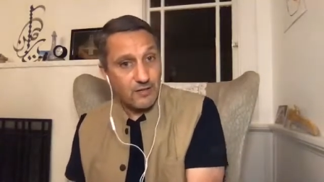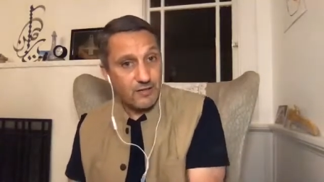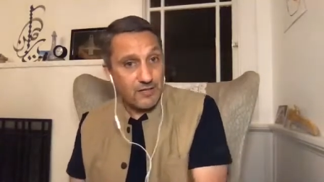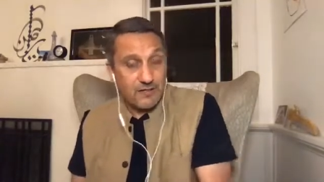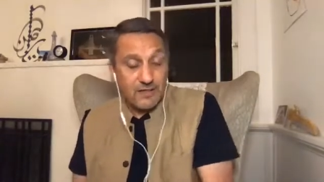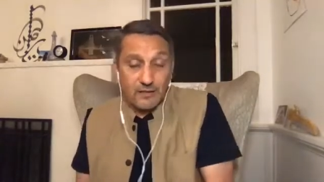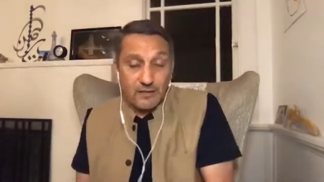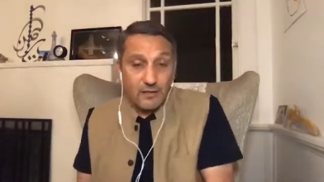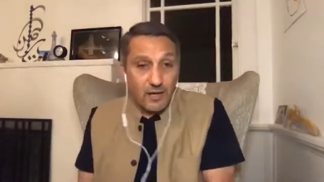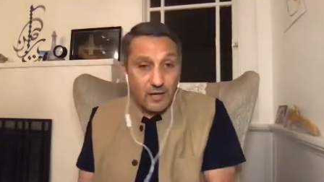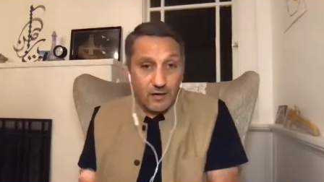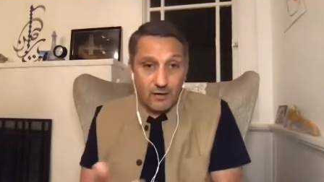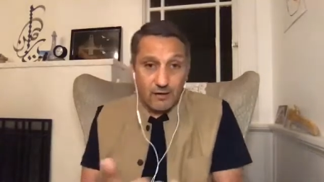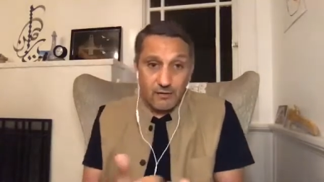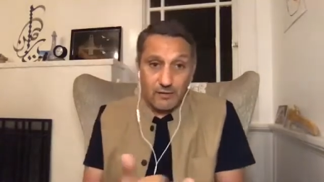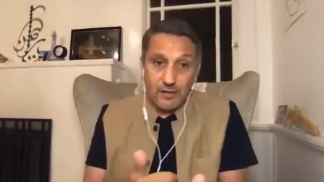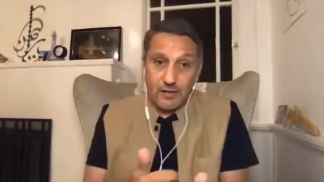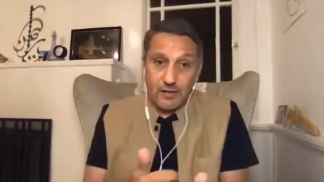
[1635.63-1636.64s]
These
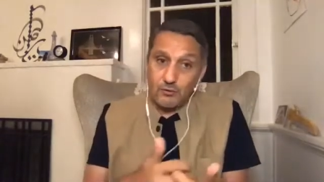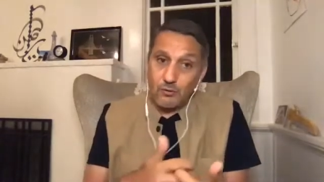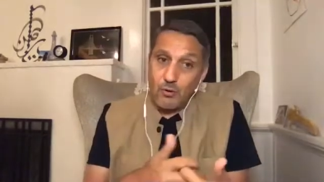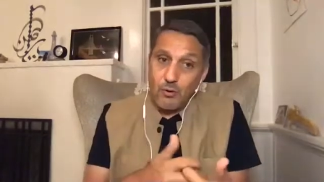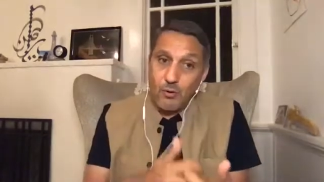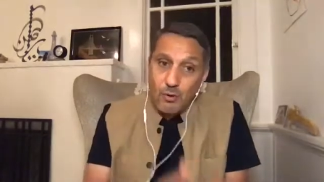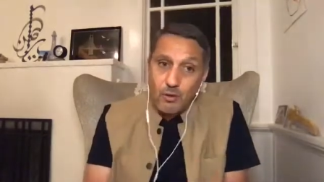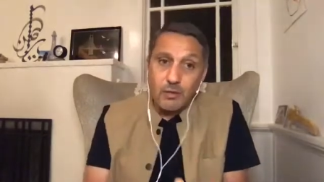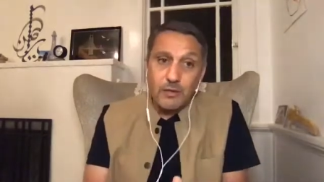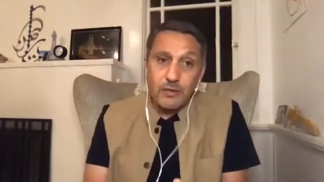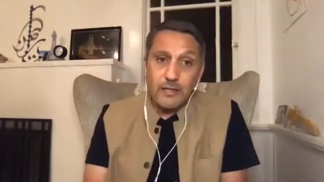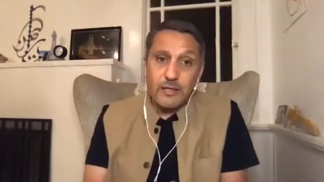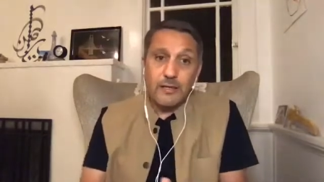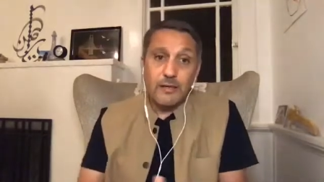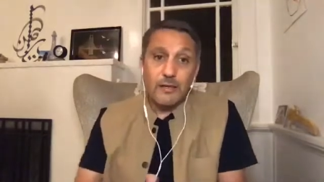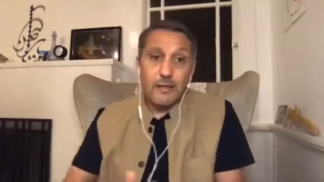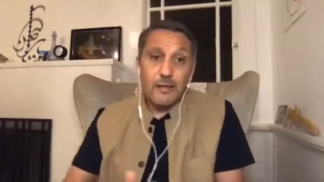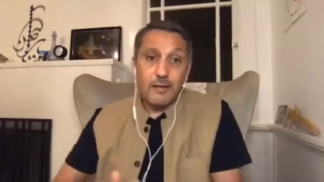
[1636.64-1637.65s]
are not
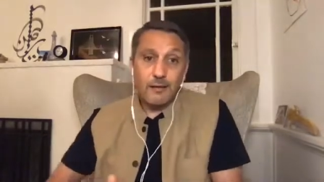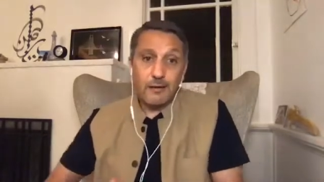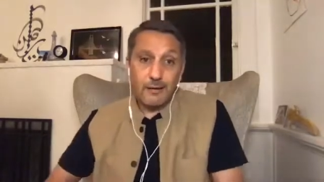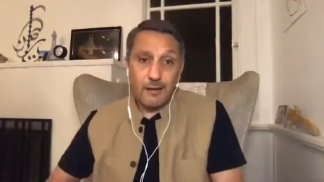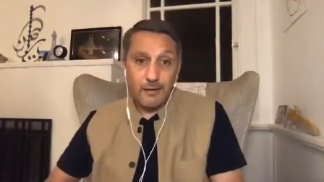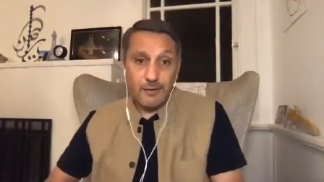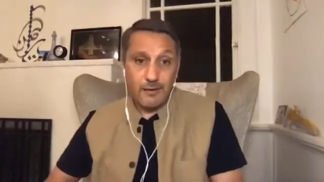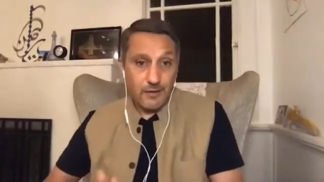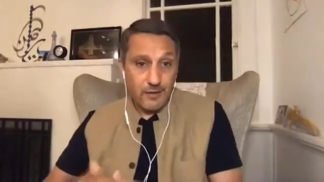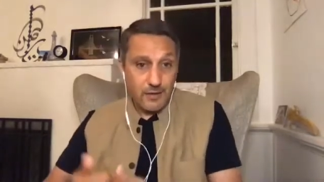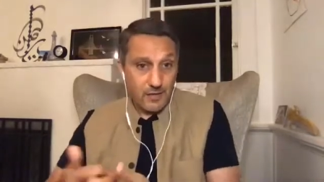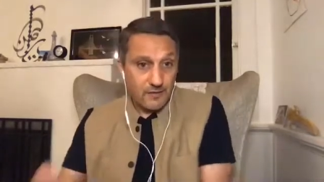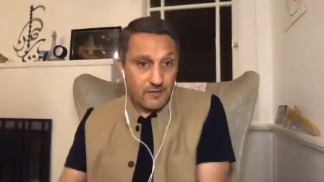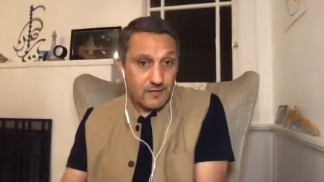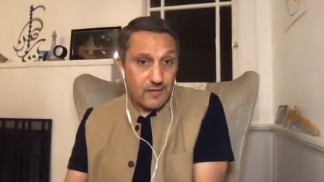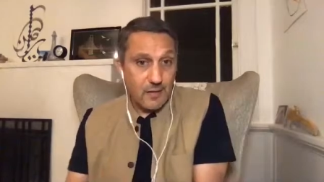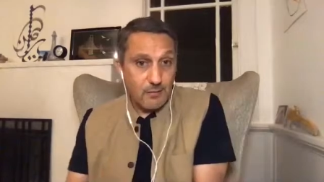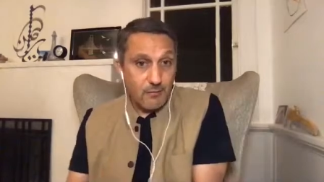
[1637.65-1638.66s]
only that they're
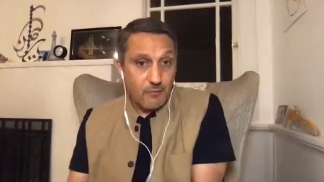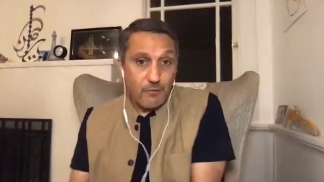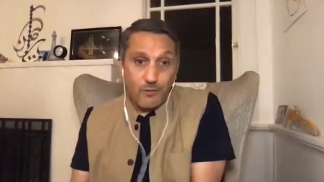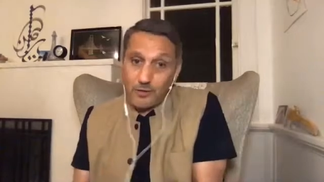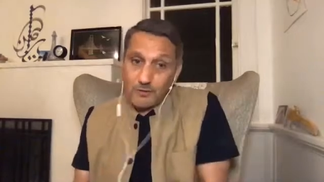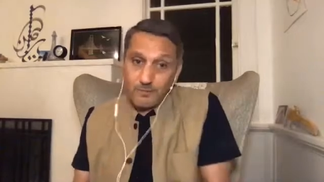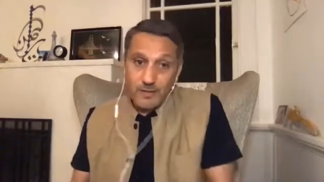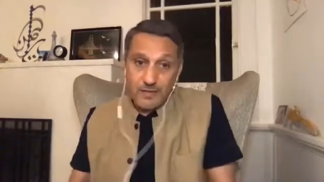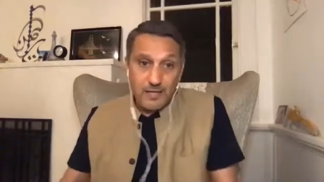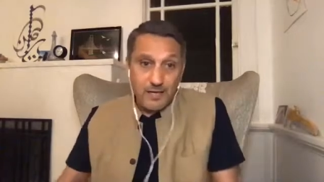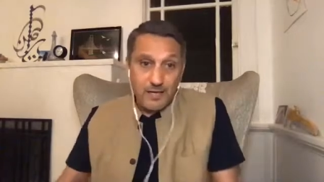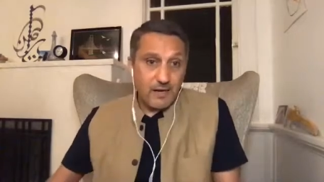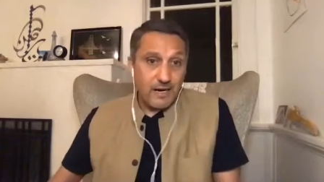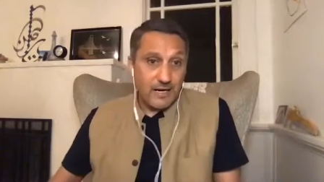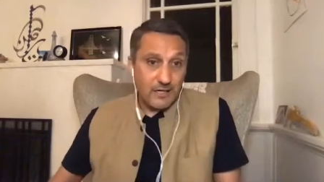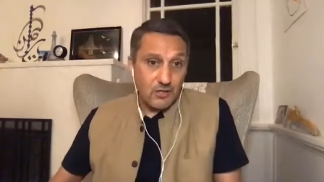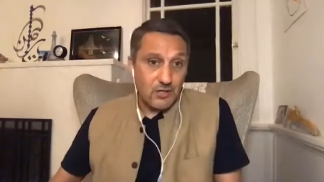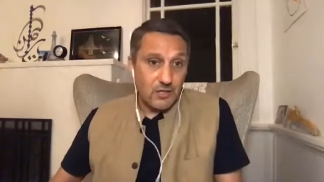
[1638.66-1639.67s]
Islamophobes, but they're
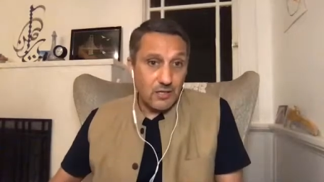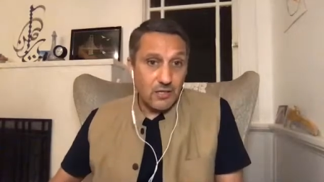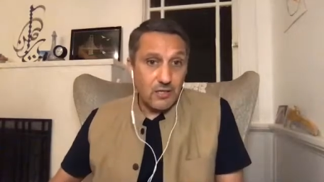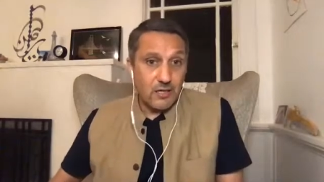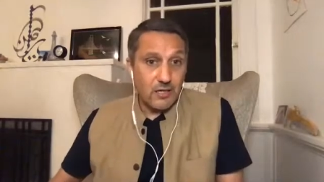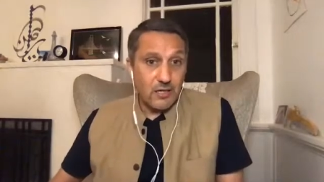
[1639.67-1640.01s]
actually